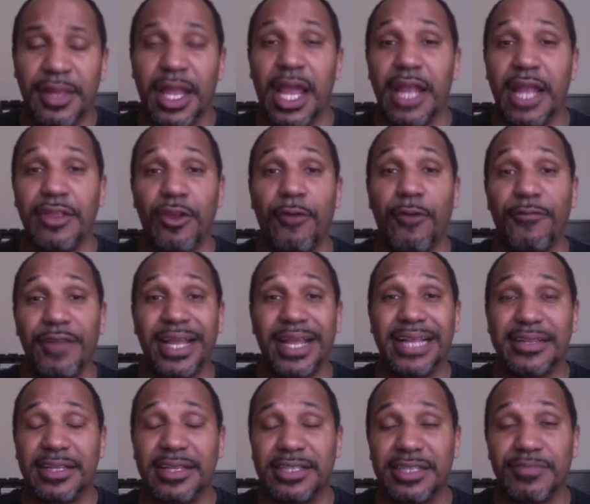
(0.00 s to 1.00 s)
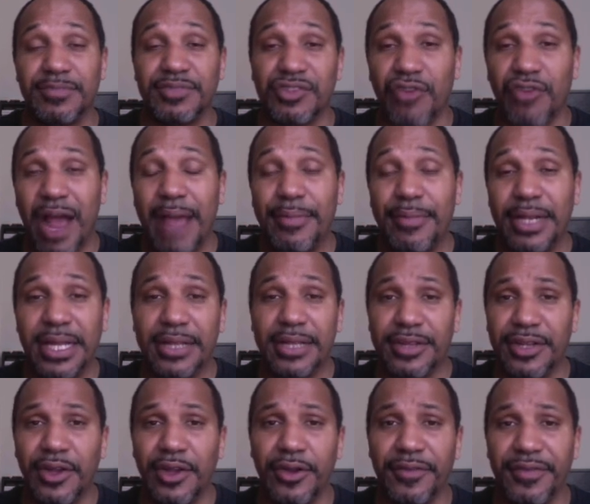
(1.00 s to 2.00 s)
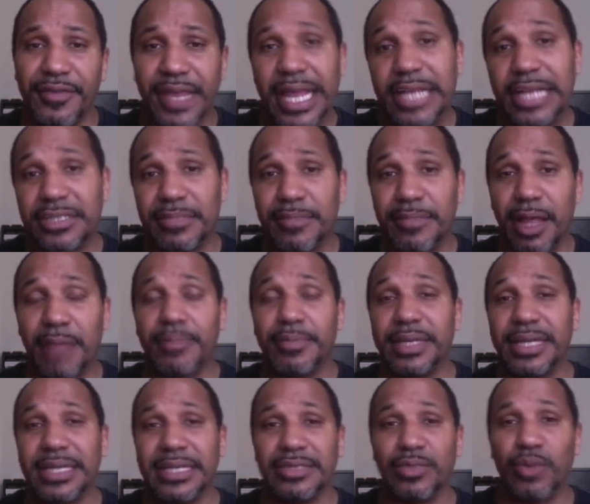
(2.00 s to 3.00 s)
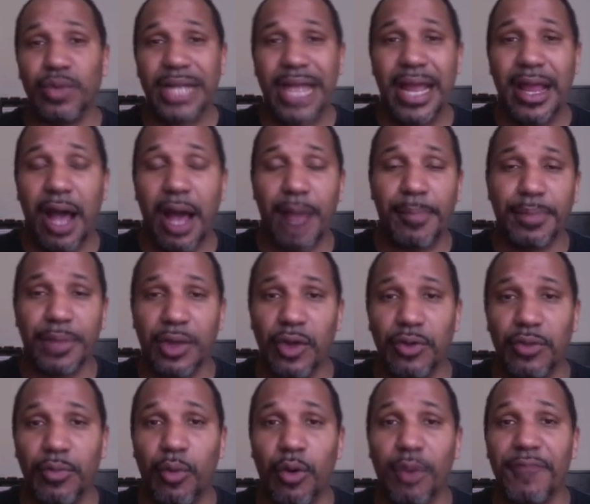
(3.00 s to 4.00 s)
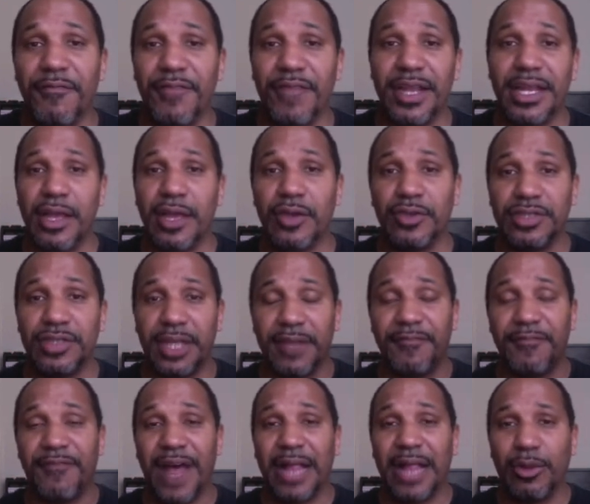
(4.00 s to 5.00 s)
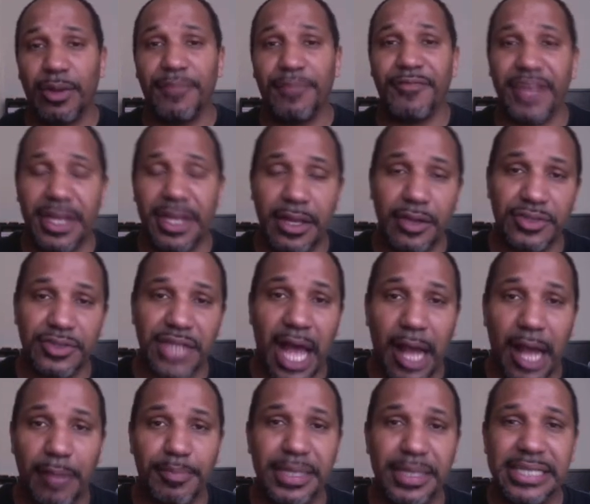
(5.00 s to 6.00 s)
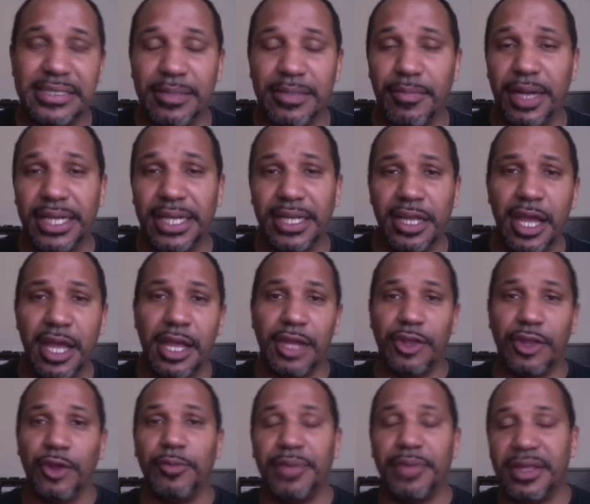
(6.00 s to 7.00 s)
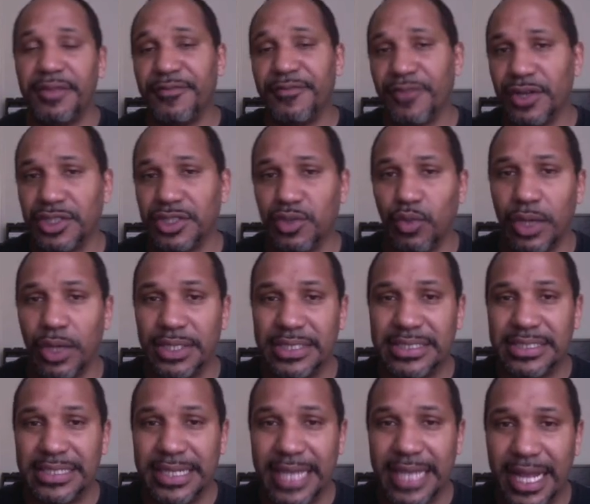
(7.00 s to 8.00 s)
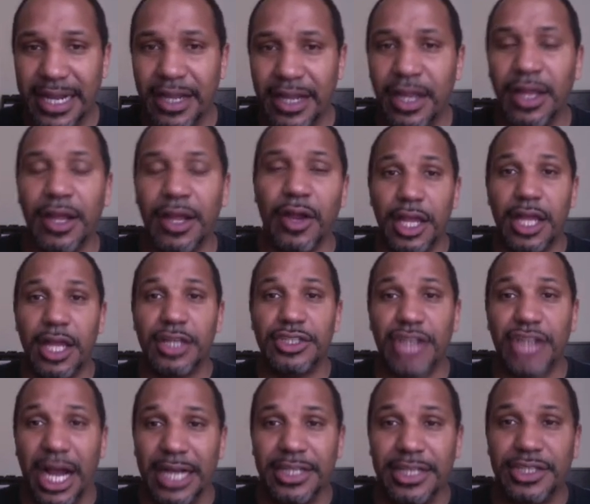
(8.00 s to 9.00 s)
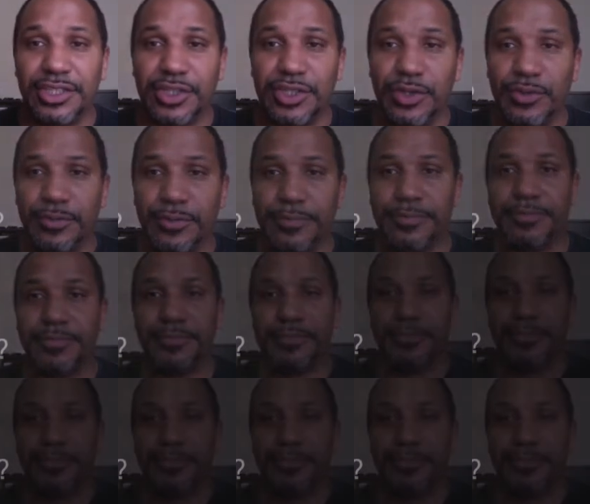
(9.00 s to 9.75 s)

And don't forget to subscribe and hit the notification bell, because when I upload more videos and follow-up videos on pizza money, you'll be the first ones to get it. Talk to you soon.